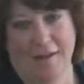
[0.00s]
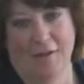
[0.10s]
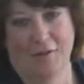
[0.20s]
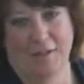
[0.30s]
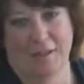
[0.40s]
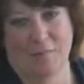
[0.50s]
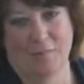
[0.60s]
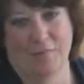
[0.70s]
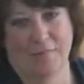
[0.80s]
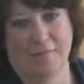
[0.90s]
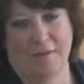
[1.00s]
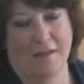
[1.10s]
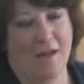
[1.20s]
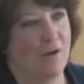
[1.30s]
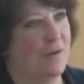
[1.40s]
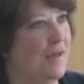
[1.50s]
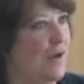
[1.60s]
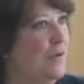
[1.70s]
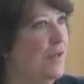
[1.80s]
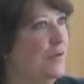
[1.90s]
okay.
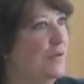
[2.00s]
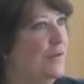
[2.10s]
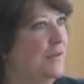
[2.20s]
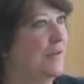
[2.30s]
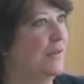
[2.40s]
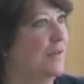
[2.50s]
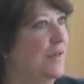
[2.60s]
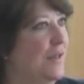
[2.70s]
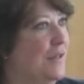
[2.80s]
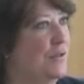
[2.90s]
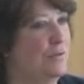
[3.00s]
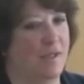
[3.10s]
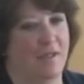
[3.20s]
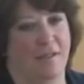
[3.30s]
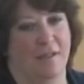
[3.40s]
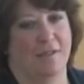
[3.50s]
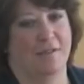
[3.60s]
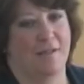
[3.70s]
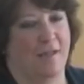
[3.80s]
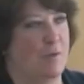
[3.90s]
Now we go to the sui
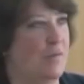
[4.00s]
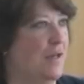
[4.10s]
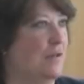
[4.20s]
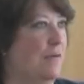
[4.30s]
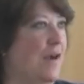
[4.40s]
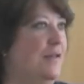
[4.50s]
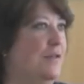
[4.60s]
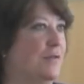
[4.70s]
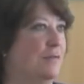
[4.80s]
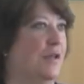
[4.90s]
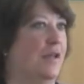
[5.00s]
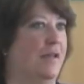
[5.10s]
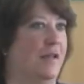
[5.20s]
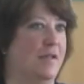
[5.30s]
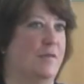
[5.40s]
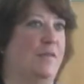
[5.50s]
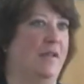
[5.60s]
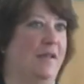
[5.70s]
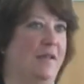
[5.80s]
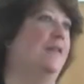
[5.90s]
generis database, right? Sui generis
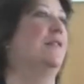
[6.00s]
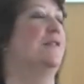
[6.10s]
being